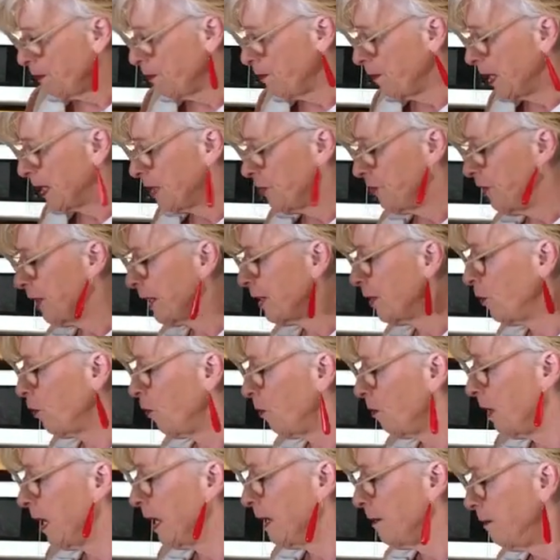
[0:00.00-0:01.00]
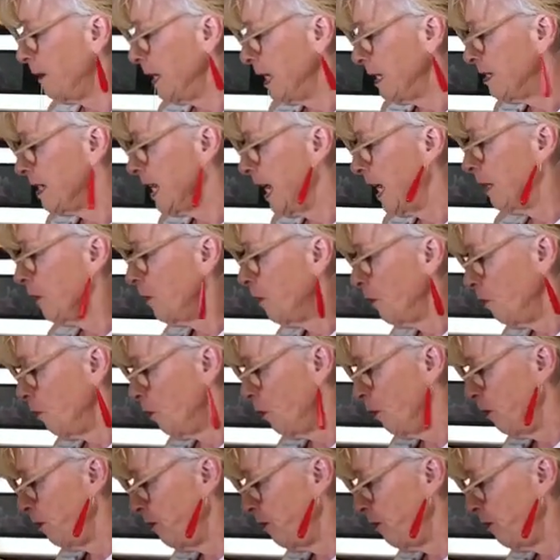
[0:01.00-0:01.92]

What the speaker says: my chicken or my meat out at room